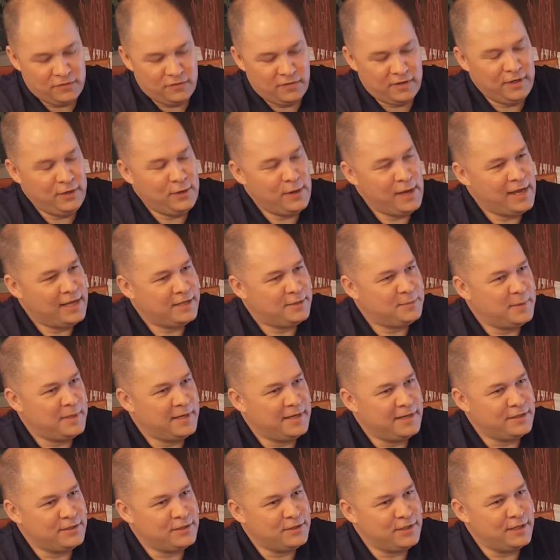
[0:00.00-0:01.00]
Well, it's funny you
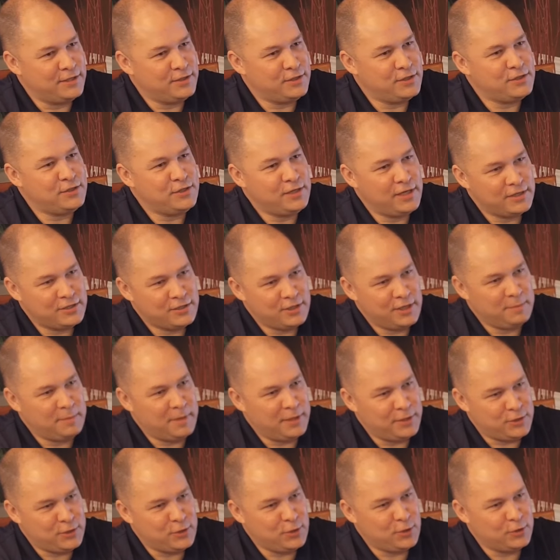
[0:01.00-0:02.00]
ask, because just
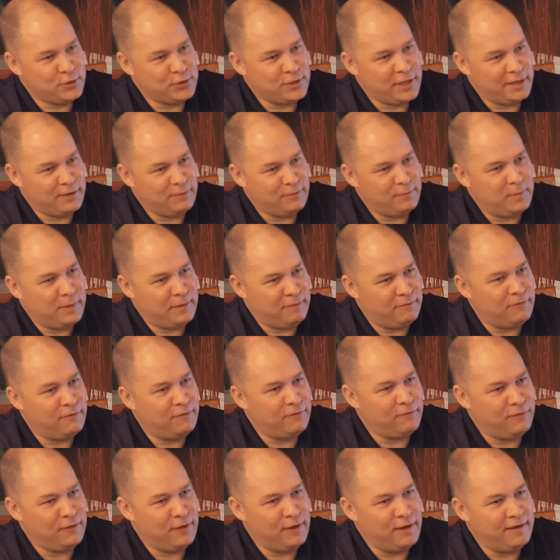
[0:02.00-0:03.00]
yesterday my church had a bit
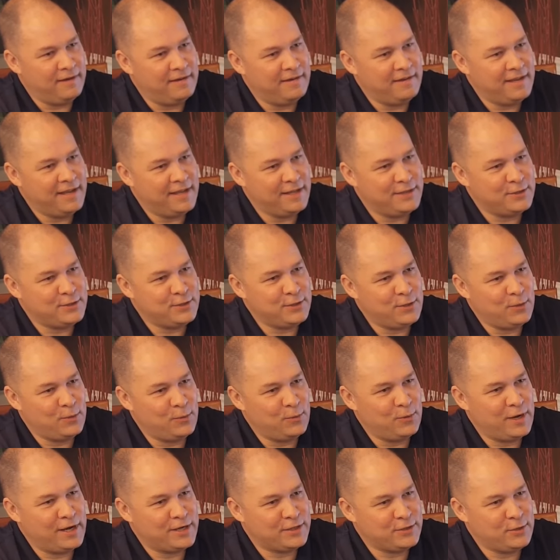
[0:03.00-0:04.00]
of a flood, and
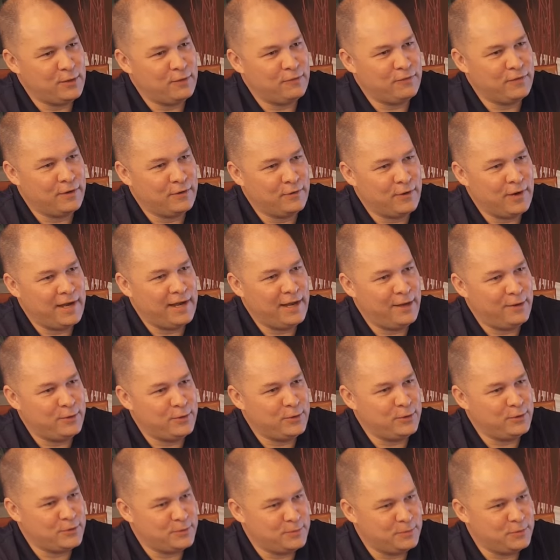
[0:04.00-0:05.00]
so we're actually over there right
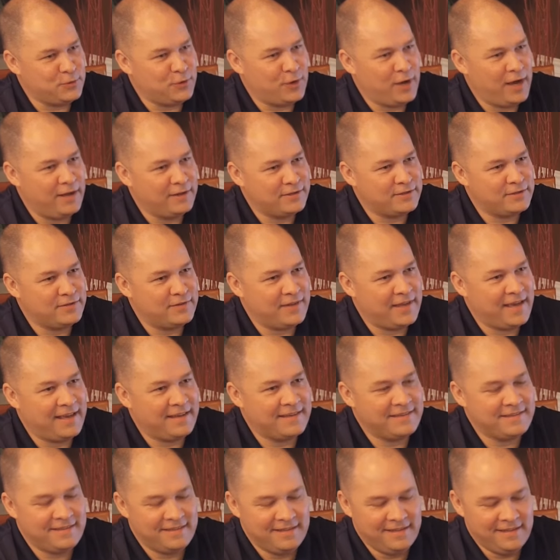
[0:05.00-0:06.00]
now doing some dry outs of
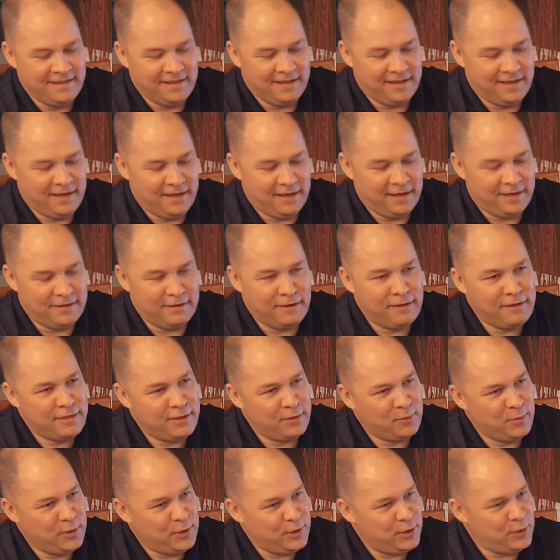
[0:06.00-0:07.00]
that.
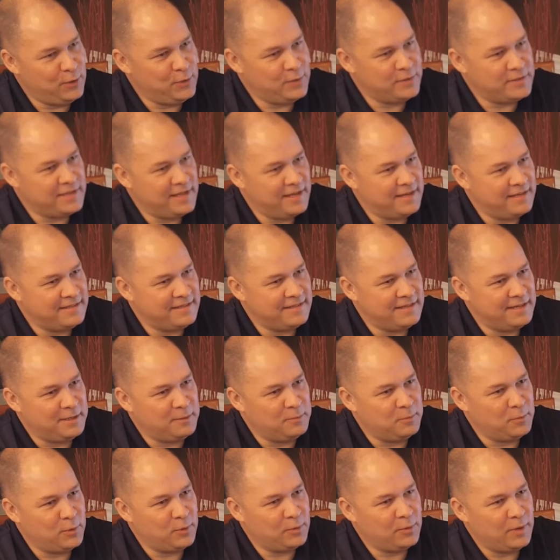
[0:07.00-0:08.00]
Another thing we do is
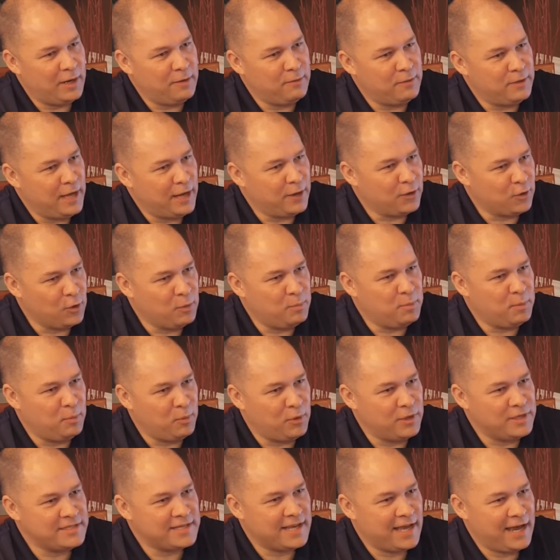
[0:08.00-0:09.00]
that I grew
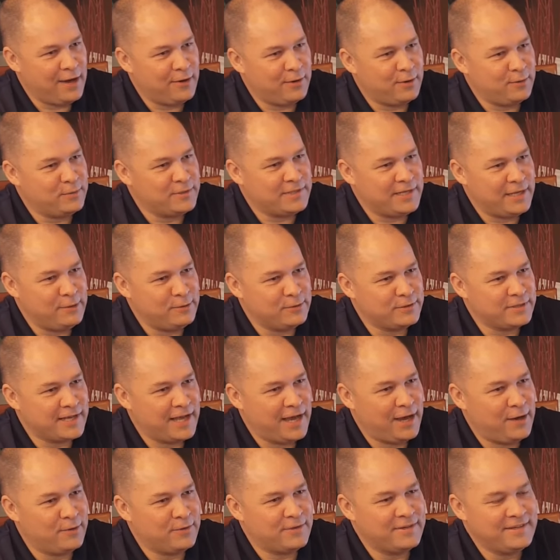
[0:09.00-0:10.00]
up a Boy Scout. I was
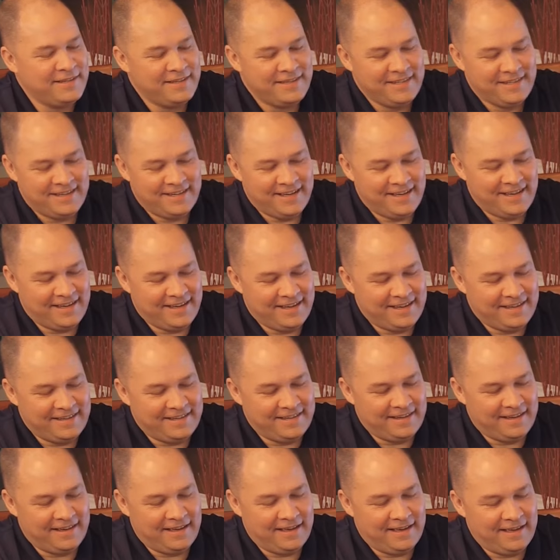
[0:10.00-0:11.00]
Eagle Scout,
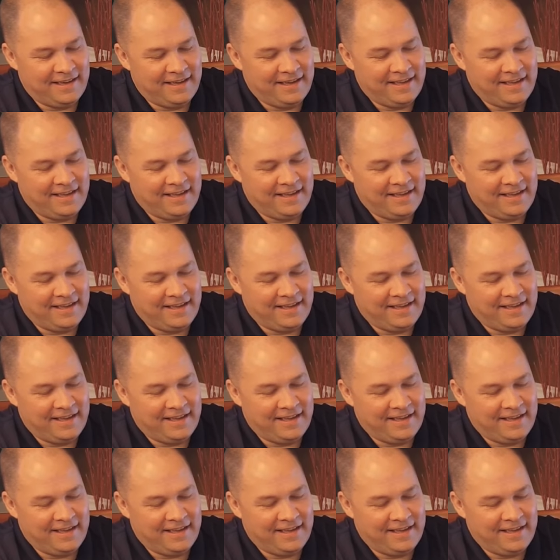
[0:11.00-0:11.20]
and